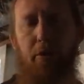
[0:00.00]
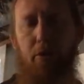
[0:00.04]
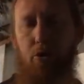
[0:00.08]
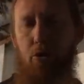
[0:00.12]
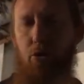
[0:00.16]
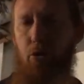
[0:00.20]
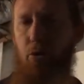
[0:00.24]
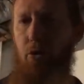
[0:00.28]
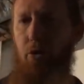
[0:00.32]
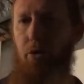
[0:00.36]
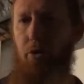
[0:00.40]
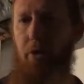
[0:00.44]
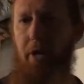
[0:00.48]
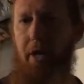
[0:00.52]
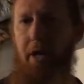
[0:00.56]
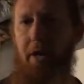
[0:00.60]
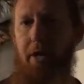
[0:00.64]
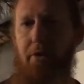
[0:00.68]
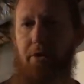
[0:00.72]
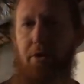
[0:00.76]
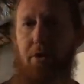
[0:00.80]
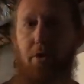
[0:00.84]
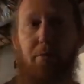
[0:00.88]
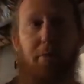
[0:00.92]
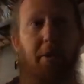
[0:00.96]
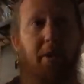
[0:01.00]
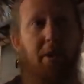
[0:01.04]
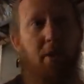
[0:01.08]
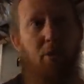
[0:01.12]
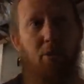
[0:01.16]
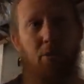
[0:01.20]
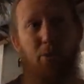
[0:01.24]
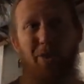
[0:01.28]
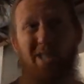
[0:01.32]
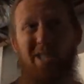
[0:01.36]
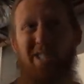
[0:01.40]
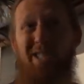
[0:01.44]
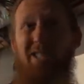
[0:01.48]
the soil gases
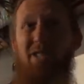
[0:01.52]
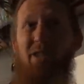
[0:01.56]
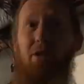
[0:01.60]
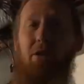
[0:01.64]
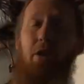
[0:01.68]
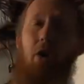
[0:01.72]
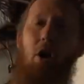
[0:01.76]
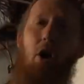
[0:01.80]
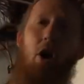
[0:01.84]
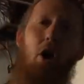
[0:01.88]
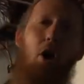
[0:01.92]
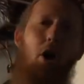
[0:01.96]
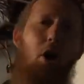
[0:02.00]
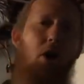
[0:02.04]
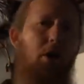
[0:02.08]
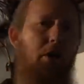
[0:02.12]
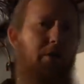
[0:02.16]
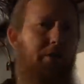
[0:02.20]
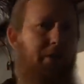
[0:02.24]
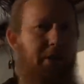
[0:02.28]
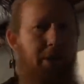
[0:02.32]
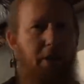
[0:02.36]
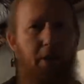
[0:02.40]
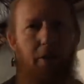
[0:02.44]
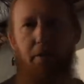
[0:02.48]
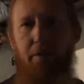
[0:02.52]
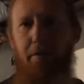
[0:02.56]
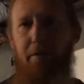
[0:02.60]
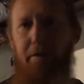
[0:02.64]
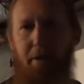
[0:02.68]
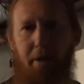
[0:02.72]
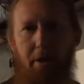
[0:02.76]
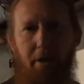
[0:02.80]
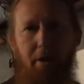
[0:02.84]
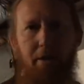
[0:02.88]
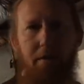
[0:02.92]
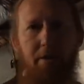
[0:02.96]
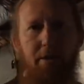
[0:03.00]
because we sealed all of the other
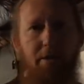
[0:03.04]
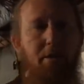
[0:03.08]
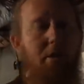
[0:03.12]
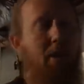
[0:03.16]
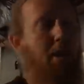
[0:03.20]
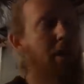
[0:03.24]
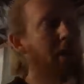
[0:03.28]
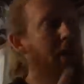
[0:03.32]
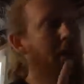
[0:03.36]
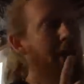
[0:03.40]
vents